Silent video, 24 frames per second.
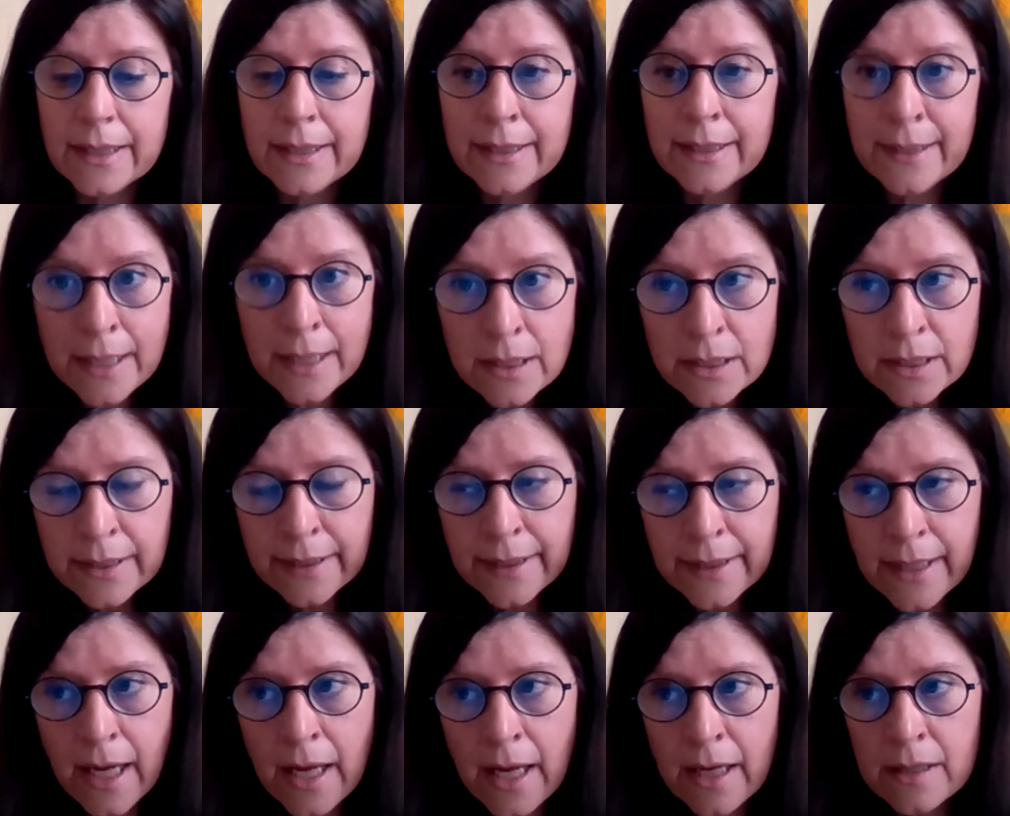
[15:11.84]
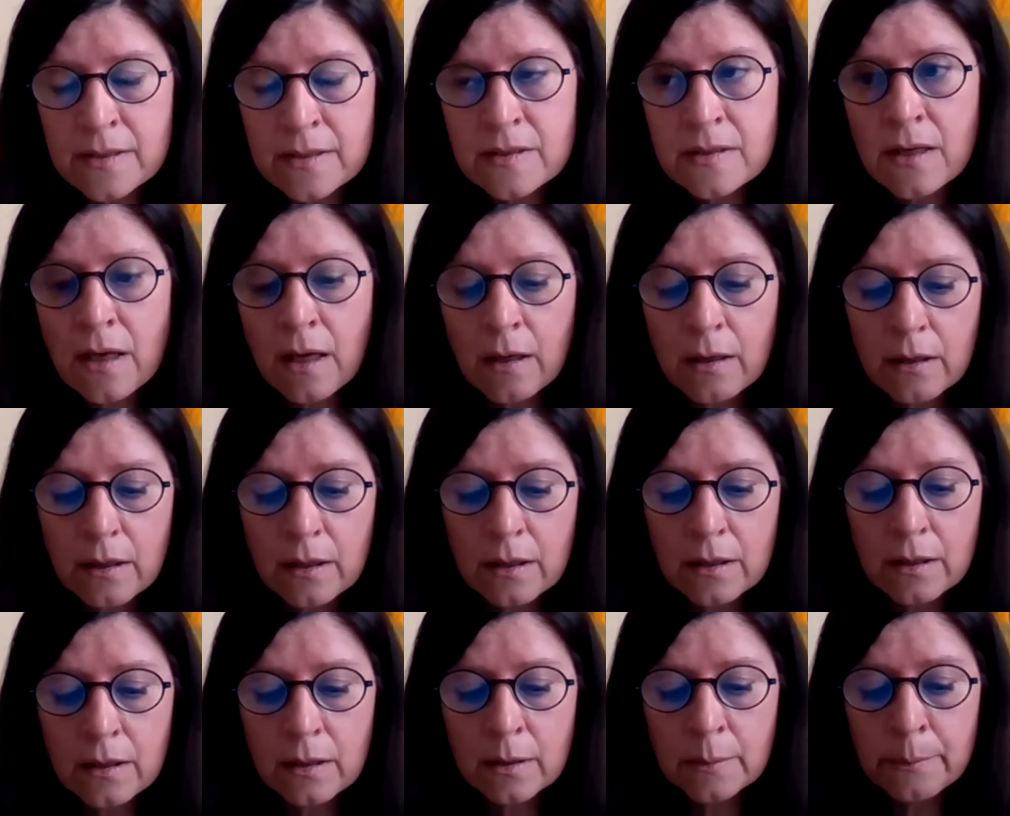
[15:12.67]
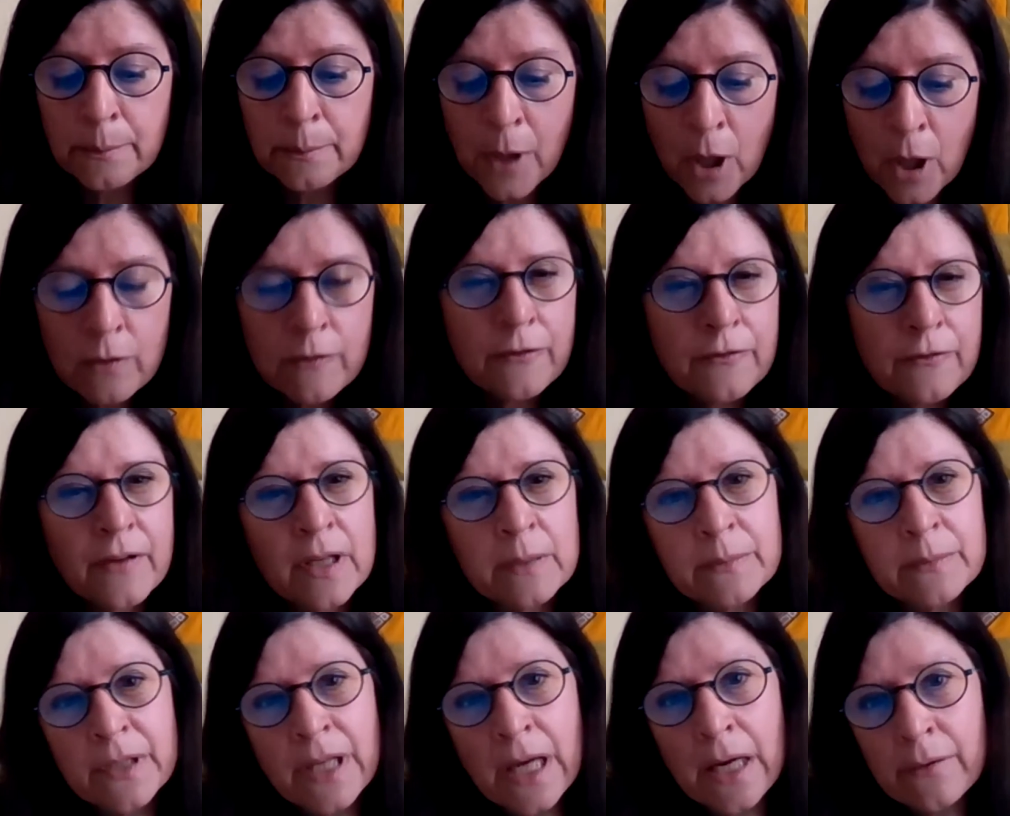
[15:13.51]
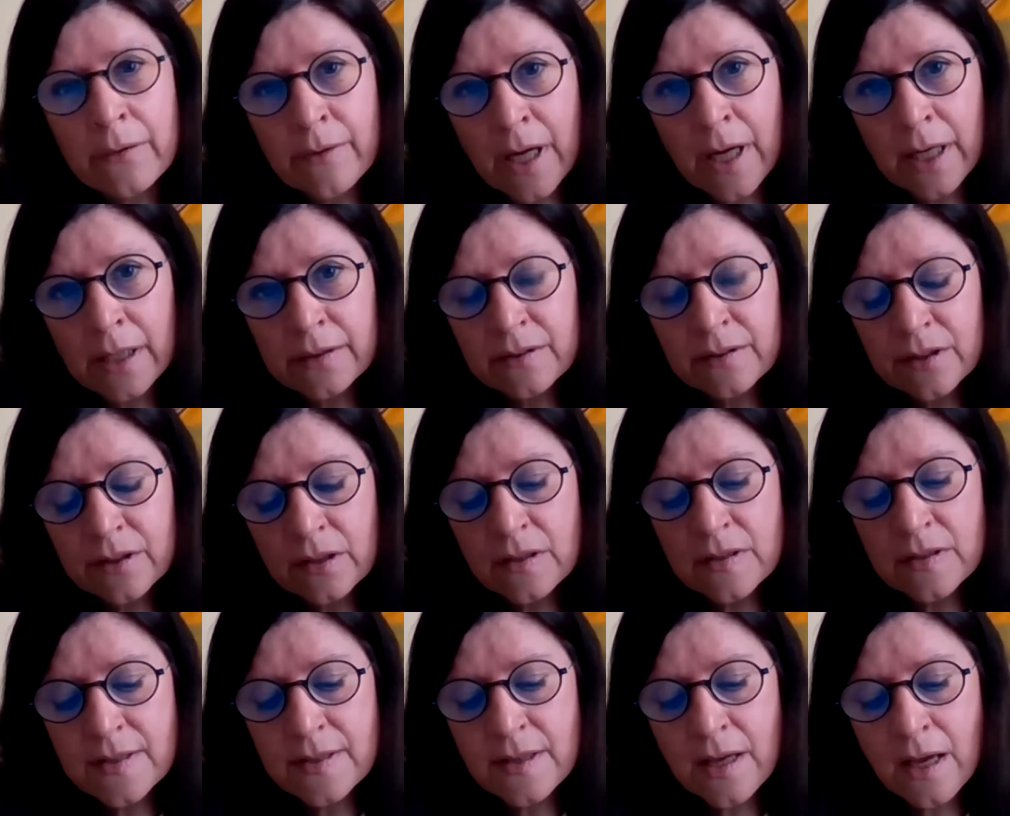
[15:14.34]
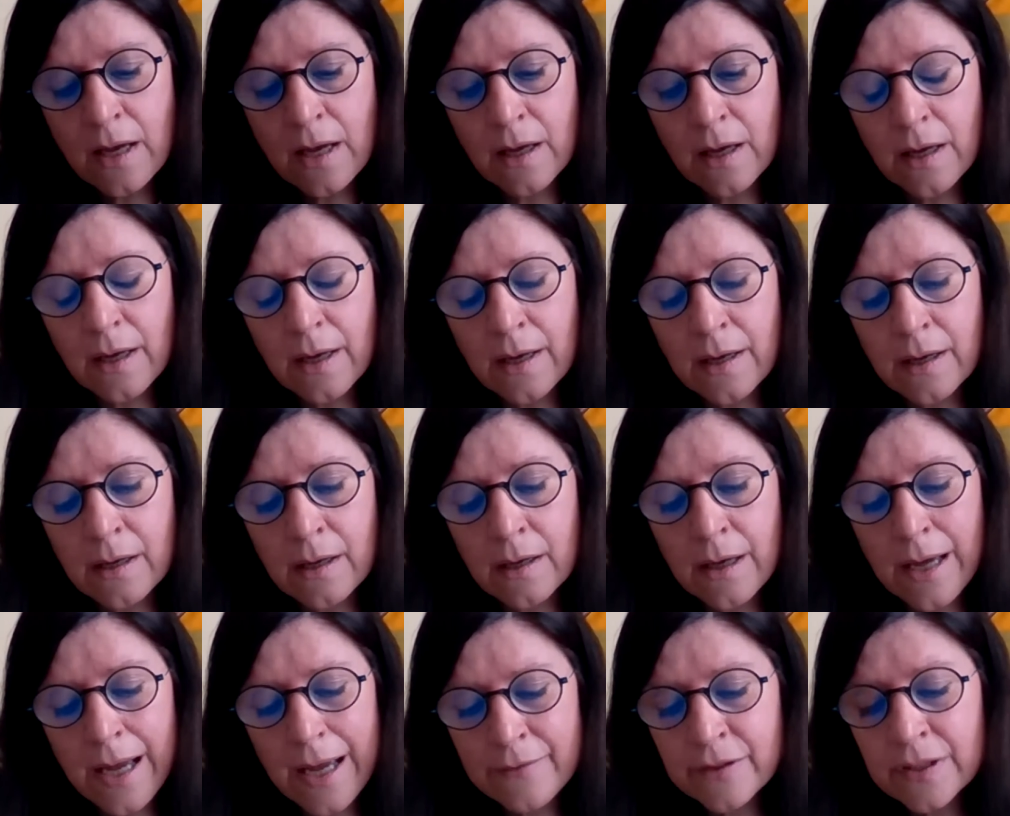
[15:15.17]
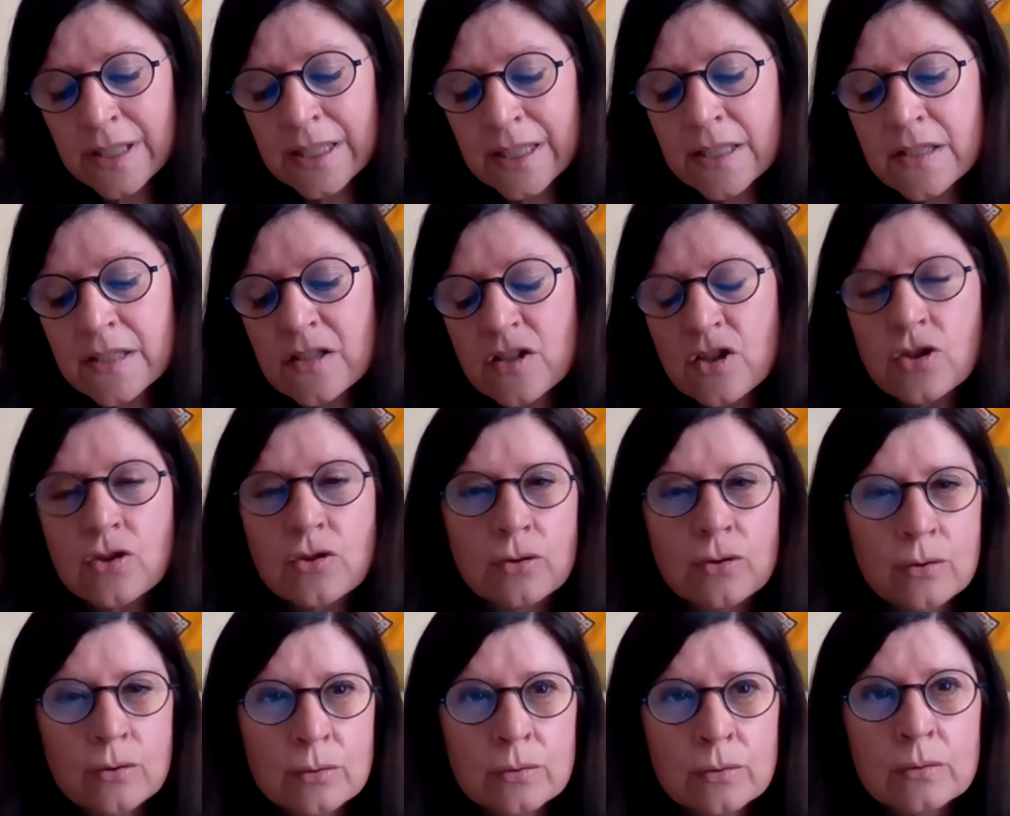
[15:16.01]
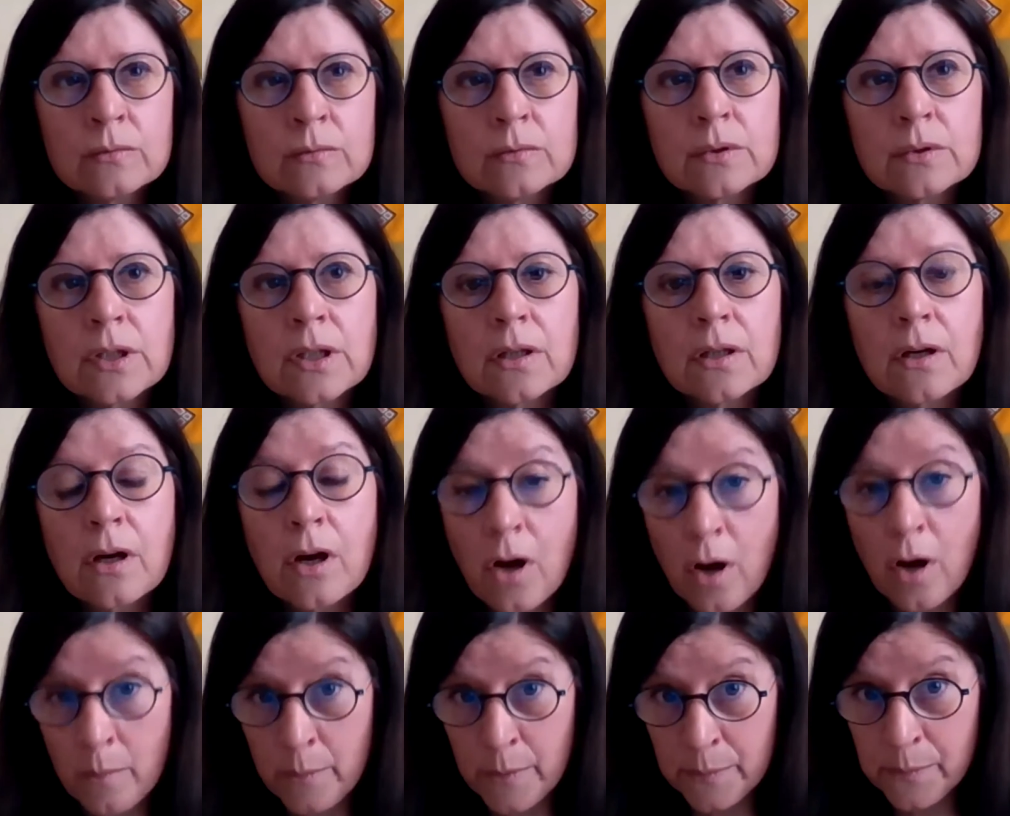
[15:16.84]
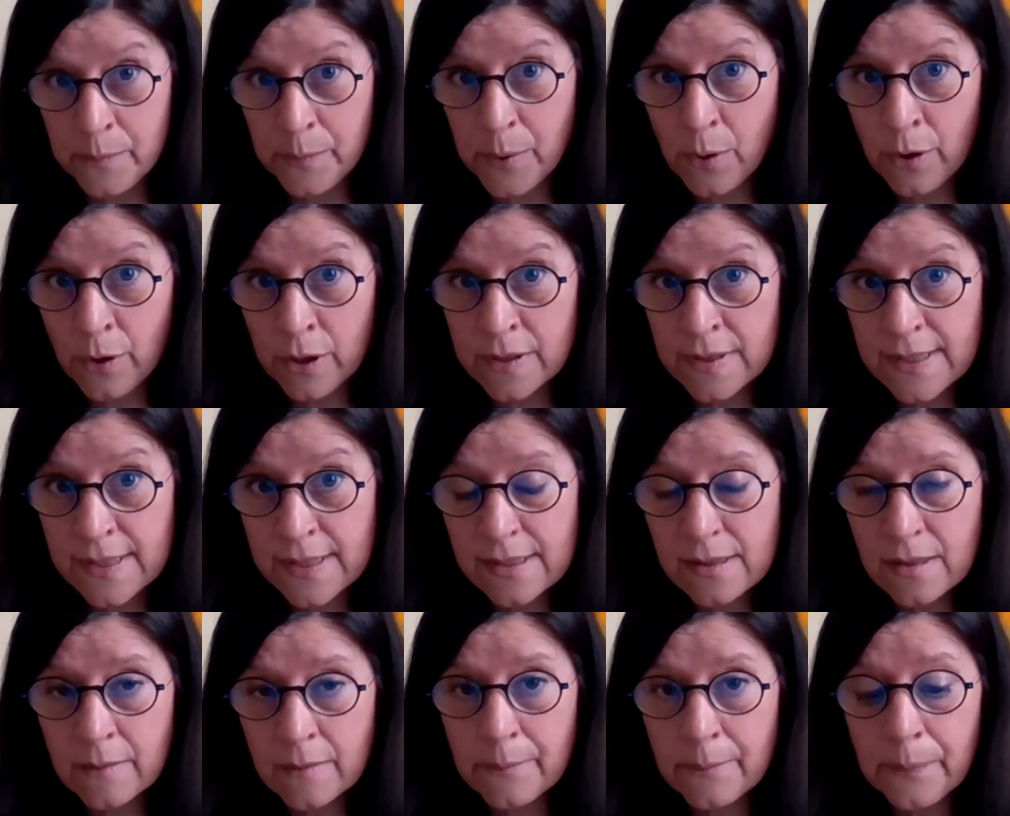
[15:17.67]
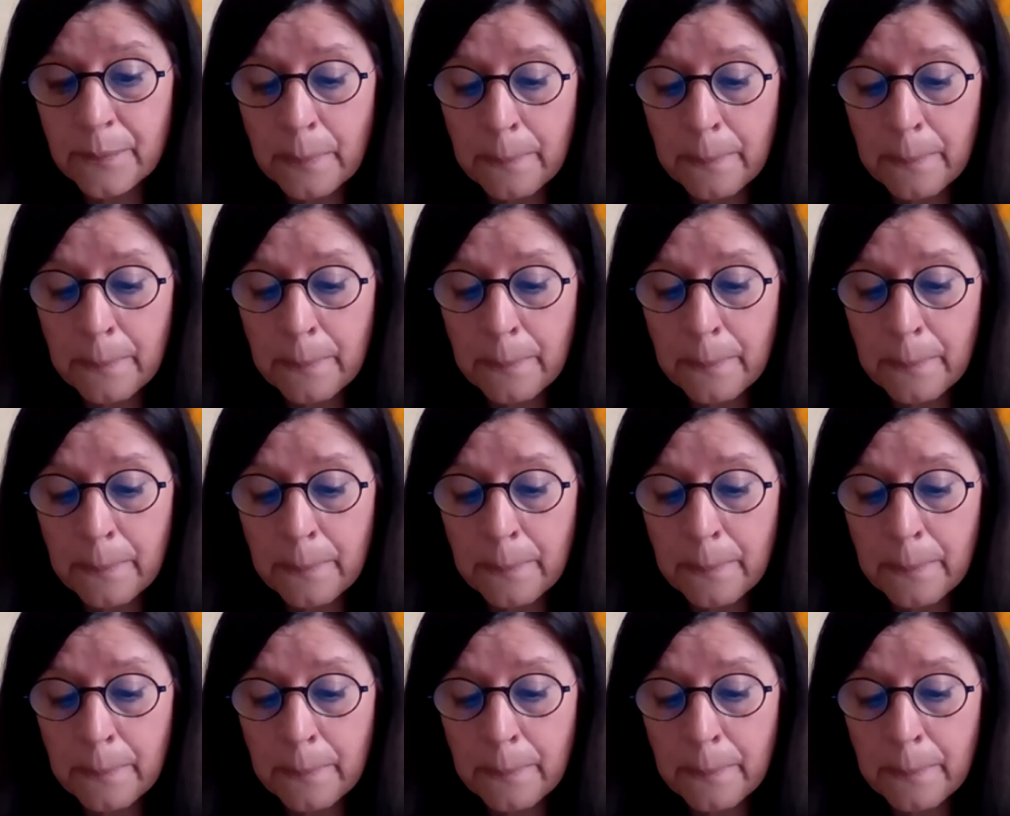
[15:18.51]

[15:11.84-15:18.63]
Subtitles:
In any case, both film directors have at least two common points.